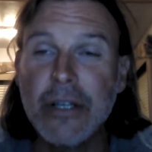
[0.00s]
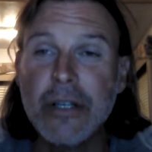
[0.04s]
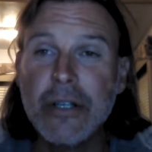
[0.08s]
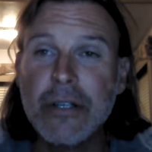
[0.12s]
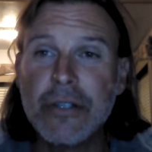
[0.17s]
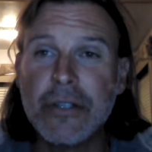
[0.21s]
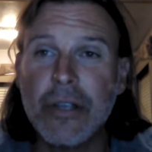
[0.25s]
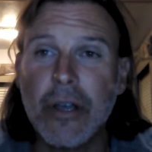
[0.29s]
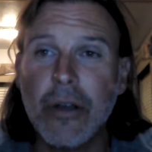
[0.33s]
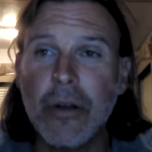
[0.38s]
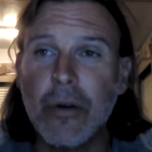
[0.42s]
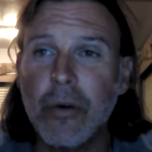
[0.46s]

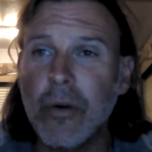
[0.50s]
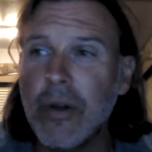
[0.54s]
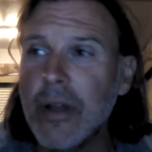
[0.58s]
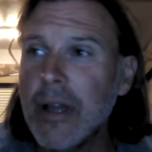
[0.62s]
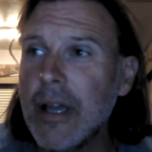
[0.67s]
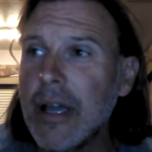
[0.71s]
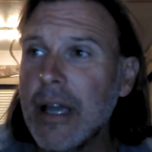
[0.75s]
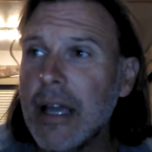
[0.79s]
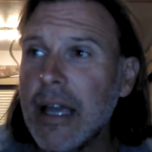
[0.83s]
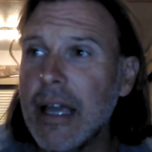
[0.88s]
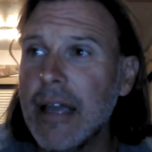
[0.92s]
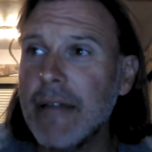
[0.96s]
So
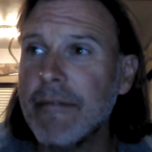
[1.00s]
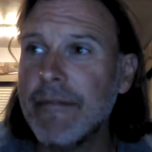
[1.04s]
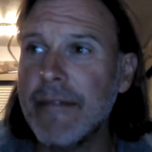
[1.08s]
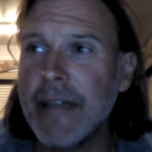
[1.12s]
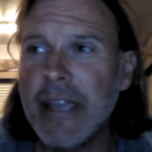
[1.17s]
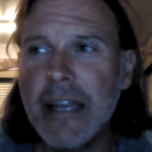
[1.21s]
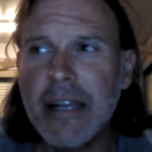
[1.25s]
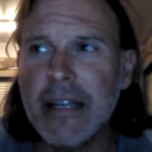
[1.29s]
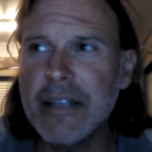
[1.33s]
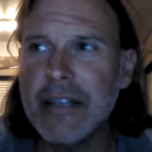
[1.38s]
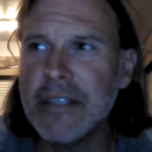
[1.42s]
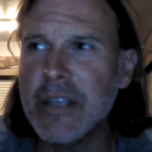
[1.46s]
if
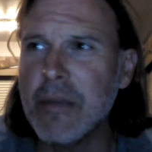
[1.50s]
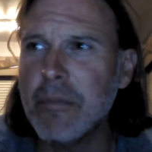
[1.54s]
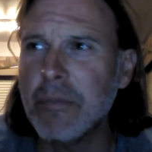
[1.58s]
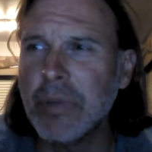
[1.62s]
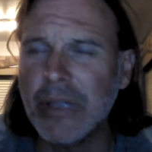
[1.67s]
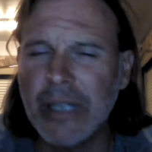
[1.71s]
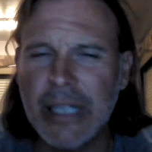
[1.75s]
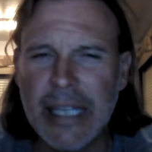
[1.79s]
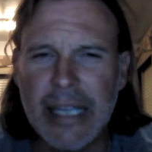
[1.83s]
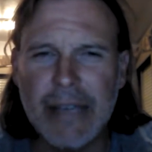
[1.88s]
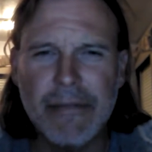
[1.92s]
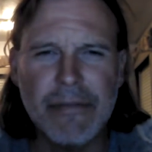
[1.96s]
he doesn't
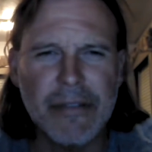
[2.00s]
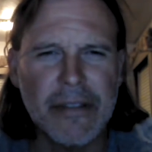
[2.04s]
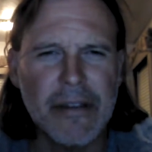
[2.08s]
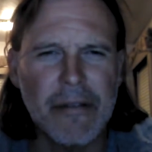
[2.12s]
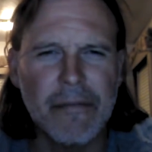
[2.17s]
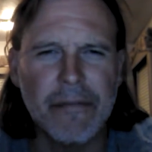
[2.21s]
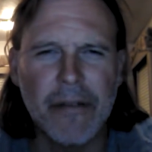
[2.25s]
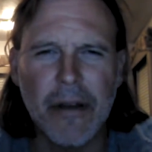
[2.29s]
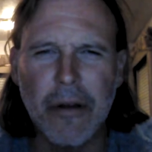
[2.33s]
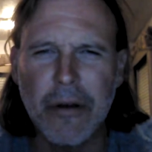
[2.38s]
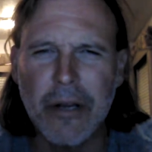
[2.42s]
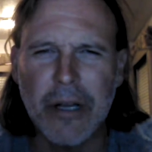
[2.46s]
believe in the
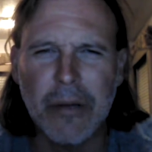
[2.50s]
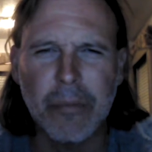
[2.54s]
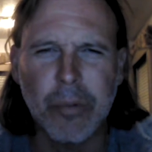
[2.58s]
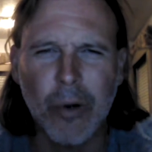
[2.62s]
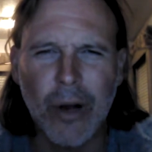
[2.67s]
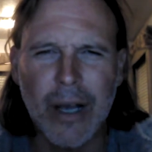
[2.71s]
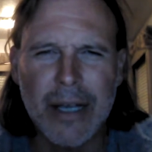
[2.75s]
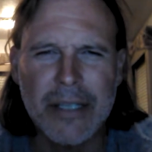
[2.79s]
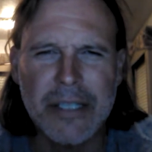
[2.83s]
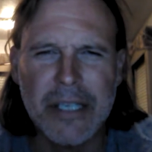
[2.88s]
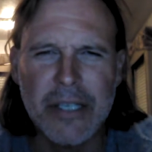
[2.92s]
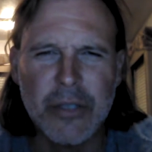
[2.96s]
voting
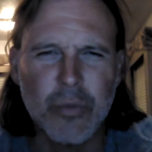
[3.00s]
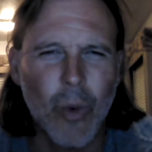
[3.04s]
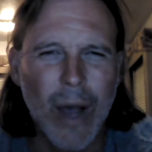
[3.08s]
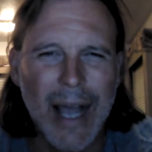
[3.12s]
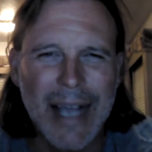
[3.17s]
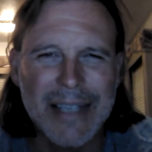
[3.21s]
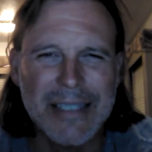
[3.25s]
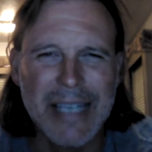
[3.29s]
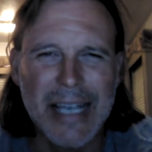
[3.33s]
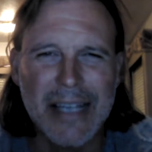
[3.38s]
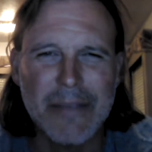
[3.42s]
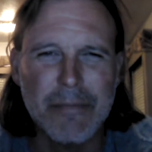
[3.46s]
process,
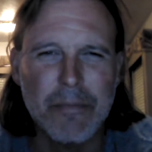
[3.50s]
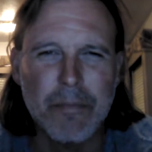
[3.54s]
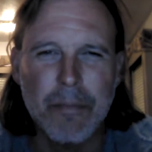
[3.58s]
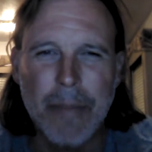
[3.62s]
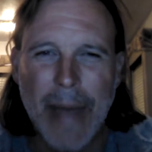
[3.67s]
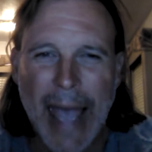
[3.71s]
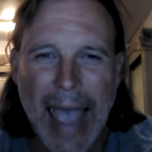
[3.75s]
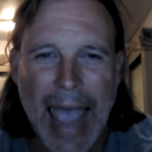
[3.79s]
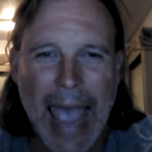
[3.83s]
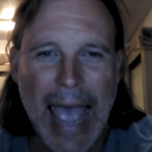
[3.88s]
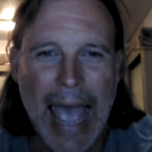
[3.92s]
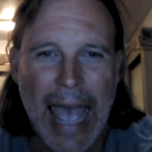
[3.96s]
why is that
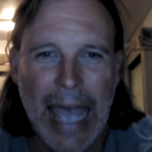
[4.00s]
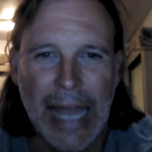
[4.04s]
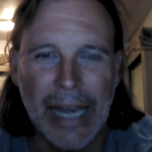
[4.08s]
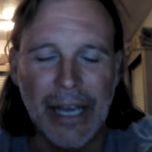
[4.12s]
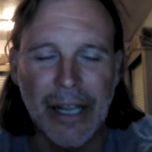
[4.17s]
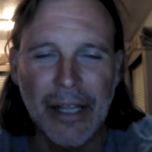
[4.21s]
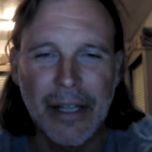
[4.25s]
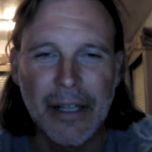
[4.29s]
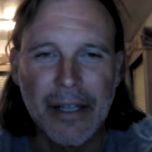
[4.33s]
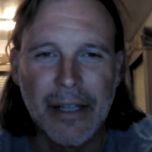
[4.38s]
bad?